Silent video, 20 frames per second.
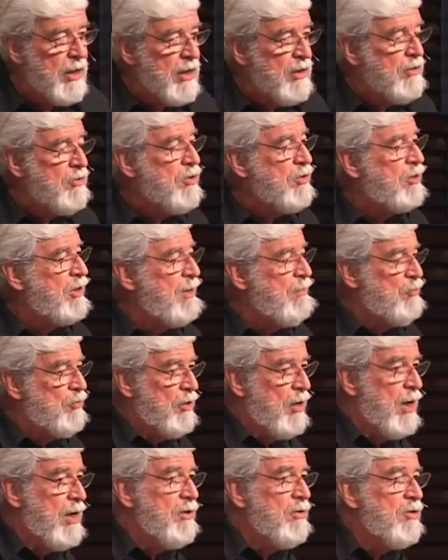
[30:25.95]
You just keep
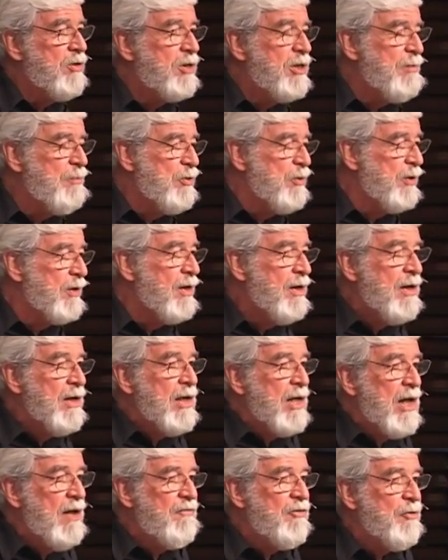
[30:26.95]
trying, you just keep doing it.
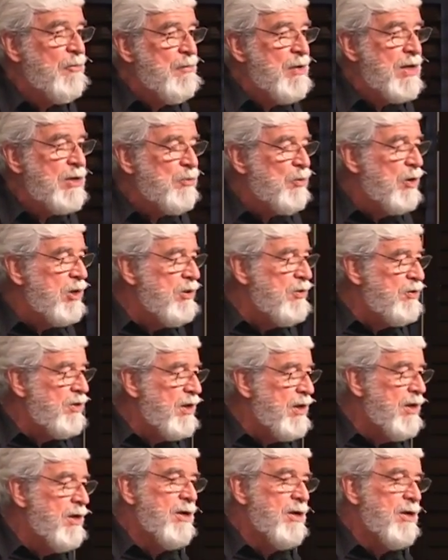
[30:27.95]
If you miss, what do you say?